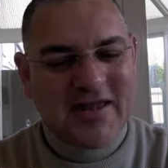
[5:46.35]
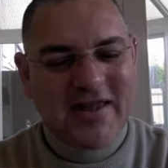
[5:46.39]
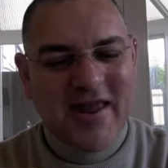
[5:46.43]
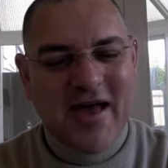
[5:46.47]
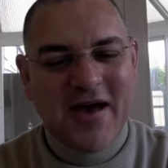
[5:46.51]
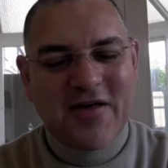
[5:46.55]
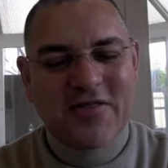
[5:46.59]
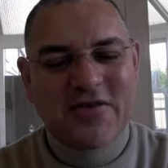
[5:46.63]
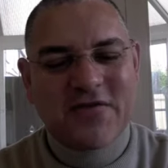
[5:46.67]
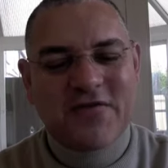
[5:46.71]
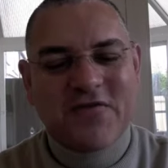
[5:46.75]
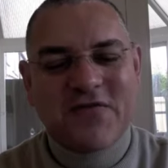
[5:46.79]

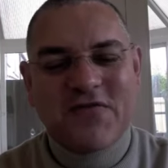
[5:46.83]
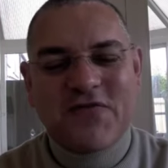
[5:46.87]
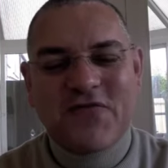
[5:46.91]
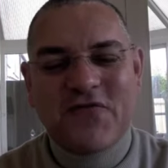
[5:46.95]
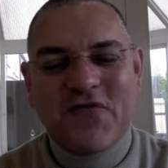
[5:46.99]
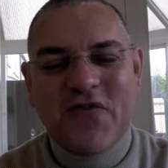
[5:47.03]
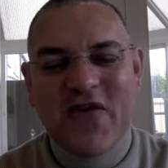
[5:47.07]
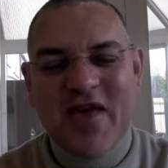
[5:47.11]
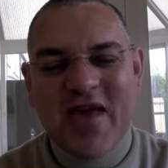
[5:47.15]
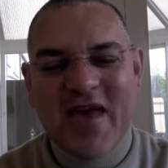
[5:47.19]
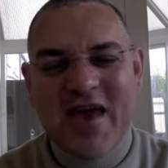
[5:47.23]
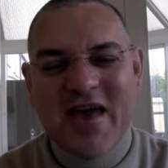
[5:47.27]
Now the
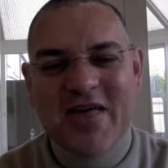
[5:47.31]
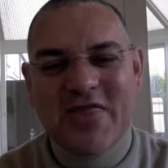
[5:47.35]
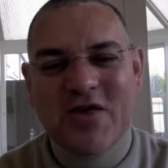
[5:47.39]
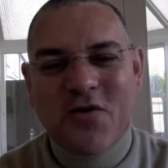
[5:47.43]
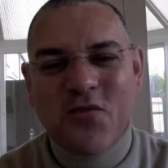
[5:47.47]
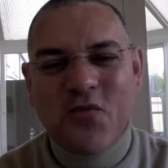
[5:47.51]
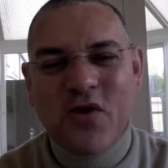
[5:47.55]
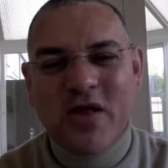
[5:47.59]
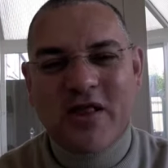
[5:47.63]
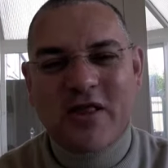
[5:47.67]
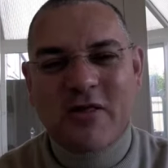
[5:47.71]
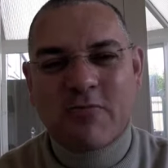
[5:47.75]
fear
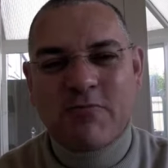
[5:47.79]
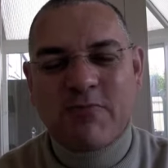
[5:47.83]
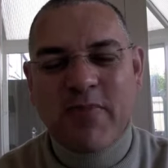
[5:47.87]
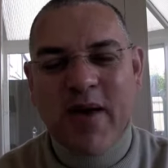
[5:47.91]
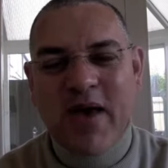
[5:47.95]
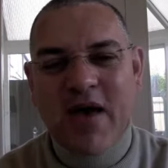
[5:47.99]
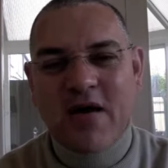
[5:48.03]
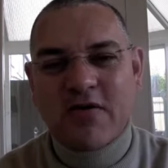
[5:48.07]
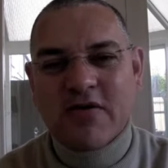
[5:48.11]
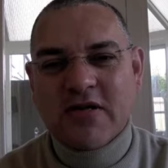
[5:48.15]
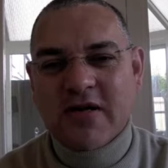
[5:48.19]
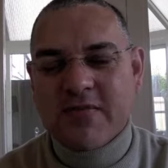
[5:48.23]
that once
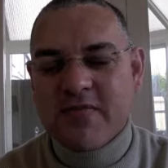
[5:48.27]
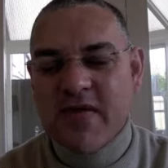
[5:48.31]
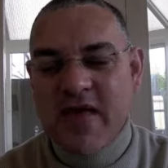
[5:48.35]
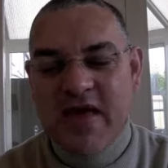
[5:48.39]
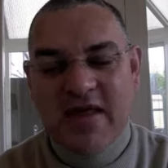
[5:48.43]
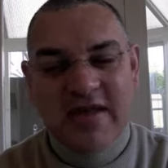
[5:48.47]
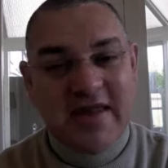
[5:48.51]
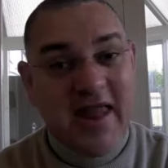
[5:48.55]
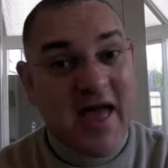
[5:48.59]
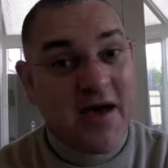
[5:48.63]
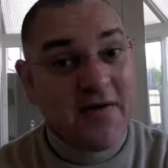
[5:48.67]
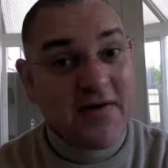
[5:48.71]
bound
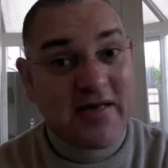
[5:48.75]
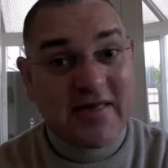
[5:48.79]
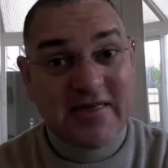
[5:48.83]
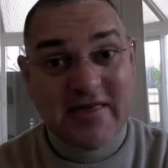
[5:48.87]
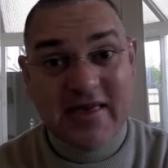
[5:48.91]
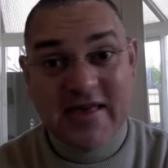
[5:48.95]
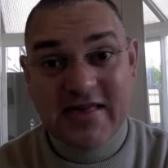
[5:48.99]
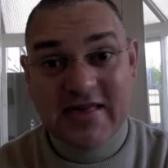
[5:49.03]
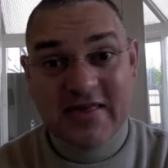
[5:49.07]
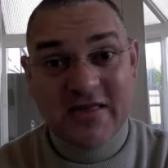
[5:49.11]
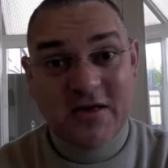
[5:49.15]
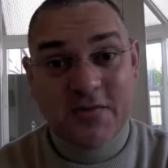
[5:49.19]
him, now he
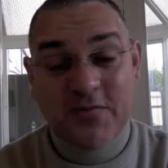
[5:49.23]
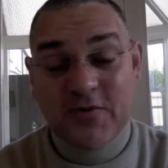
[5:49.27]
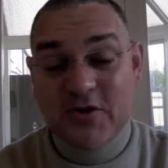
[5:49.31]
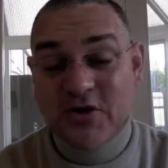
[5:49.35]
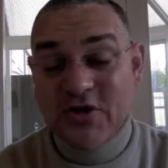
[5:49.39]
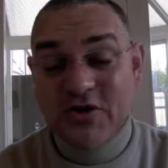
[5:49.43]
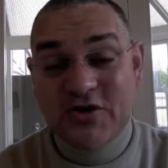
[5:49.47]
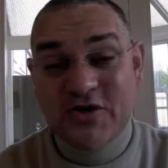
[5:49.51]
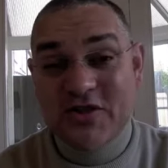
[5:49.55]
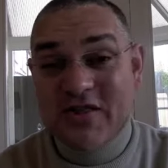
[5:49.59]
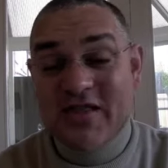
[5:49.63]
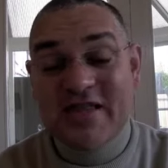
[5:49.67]
sees his
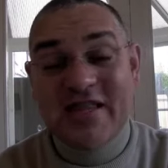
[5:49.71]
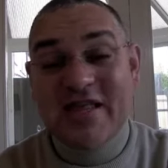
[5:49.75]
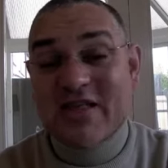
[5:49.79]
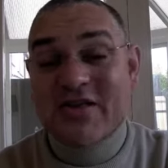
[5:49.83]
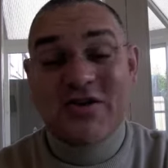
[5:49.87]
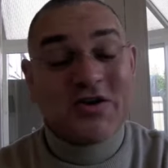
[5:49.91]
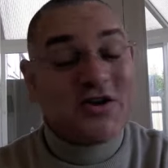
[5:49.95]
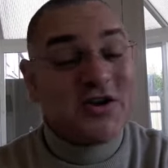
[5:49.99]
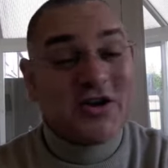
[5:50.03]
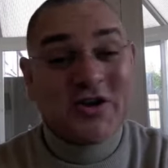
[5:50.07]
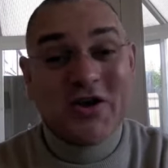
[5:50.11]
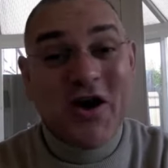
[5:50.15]
opportunity and he's
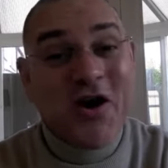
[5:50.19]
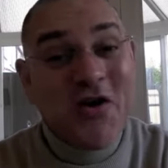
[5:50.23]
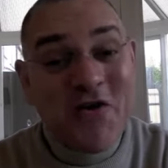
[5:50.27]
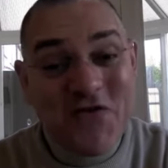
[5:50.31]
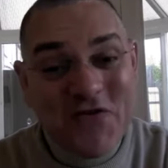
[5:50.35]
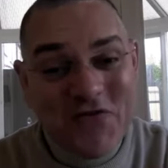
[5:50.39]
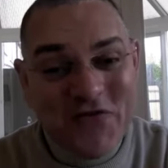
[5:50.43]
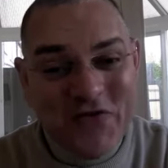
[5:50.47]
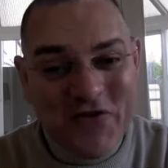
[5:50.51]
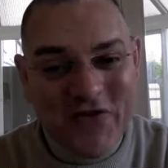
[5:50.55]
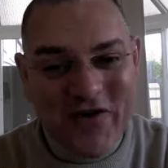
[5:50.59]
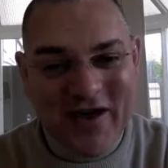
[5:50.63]
got to go
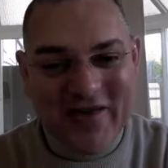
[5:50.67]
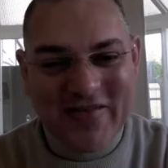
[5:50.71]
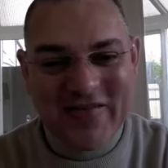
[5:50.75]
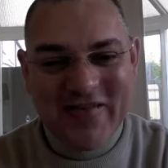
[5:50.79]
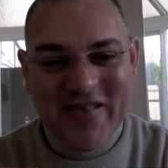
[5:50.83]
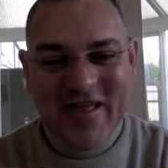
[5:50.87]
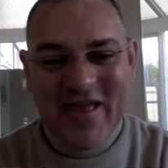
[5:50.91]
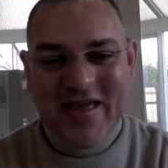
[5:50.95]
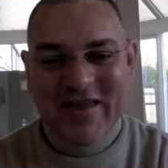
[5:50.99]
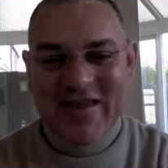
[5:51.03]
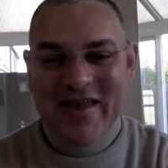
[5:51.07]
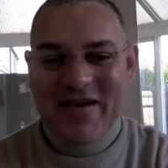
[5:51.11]
for
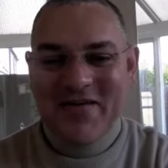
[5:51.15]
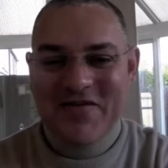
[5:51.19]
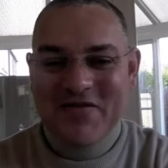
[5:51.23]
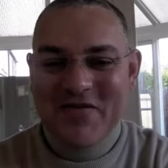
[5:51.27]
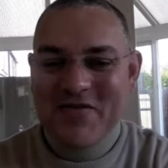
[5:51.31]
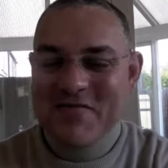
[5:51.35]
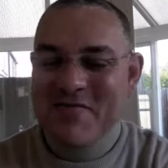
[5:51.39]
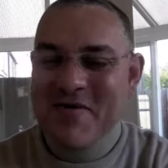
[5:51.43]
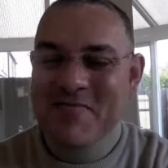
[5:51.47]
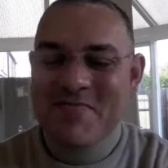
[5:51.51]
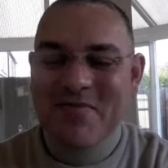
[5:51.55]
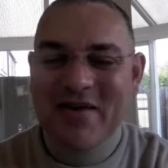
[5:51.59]
it. Now
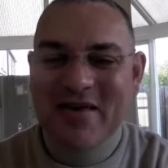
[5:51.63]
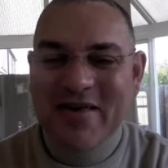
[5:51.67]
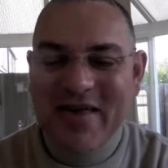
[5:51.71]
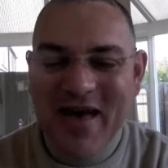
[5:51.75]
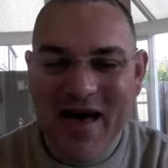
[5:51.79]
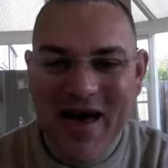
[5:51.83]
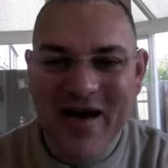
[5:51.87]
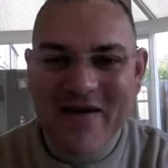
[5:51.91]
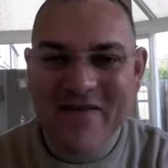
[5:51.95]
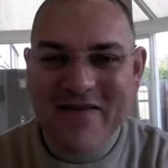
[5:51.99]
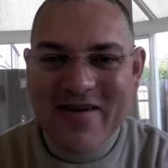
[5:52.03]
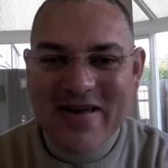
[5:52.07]
remember,
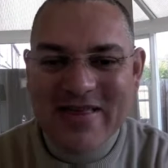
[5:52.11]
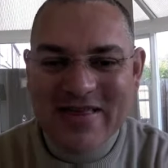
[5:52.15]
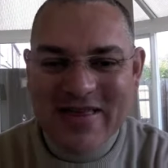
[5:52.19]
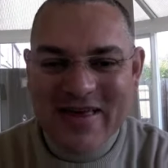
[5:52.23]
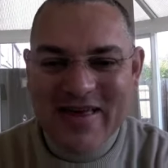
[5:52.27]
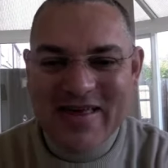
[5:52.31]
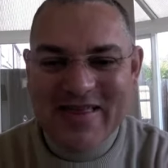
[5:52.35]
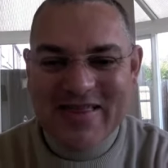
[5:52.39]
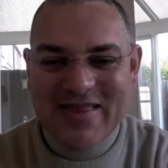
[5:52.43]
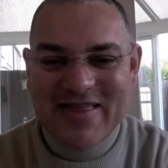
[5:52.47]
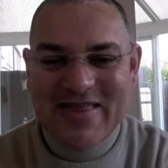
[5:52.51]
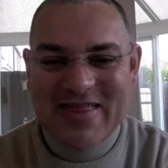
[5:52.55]
courage
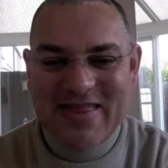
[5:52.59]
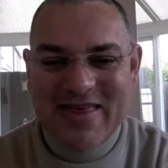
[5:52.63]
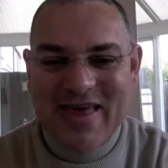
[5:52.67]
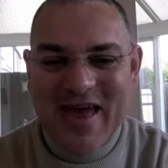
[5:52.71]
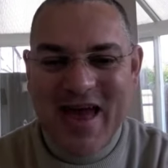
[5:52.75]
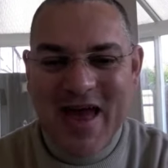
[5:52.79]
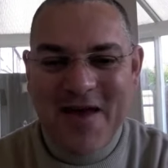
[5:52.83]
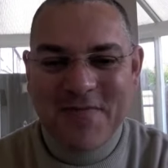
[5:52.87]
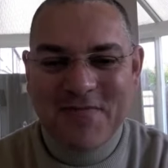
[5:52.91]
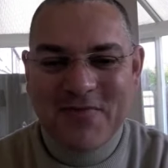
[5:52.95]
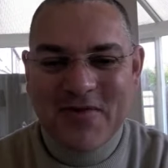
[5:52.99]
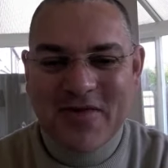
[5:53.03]
isn't the
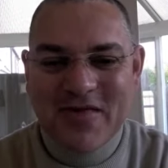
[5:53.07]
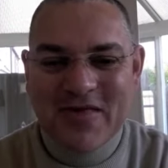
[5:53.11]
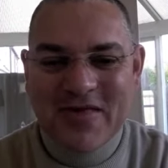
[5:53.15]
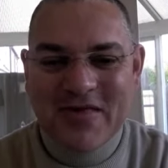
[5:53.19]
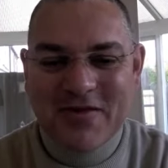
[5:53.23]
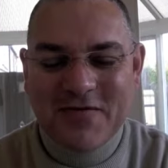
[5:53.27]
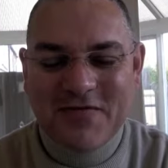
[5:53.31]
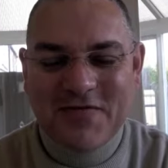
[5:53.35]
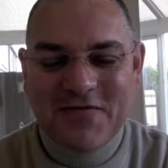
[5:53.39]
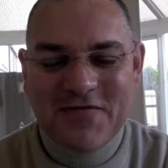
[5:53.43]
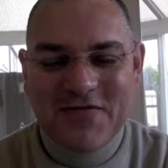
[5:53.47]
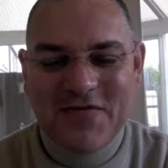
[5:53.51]
absence
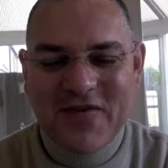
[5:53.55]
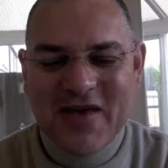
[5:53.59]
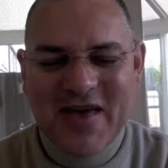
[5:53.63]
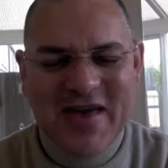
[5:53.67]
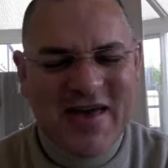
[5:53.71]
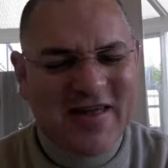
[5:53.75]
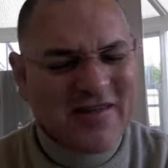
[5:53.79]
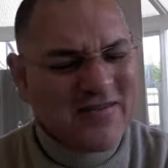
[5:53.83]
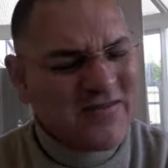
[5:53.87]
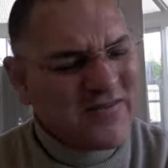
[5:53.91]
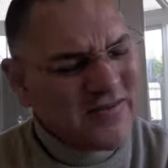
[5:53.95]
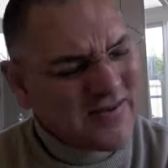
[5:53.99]
of
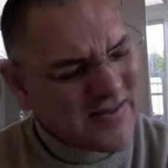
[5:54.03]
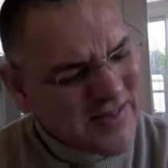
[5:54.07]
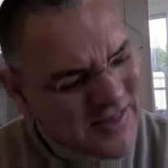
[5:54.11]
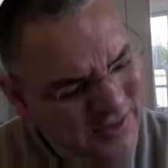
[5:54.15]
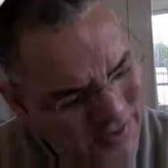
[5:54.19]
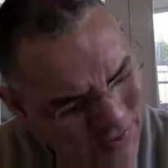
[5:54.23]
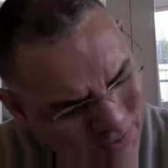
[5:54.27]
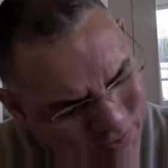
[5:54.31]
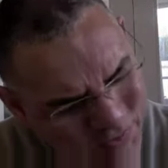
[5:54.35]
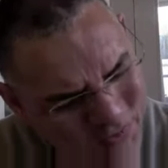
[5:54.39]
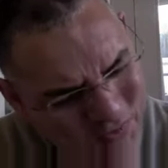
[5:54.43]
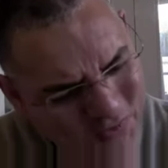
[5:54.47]
fear, not
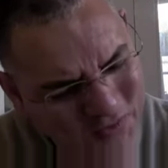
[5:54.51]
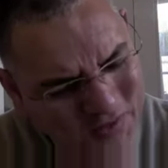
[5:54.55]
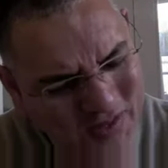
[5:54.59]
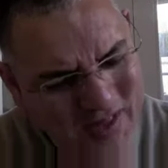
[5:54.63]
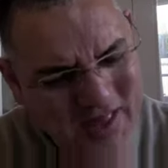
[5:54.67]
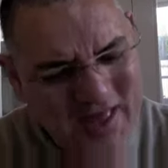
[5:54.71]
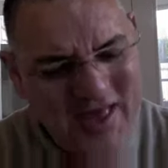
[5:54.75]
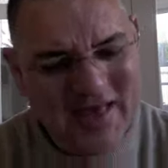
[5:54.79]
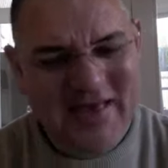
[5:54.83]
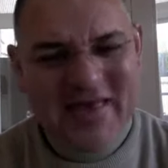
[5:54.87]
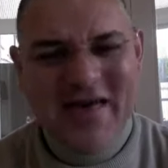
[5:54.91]
at all.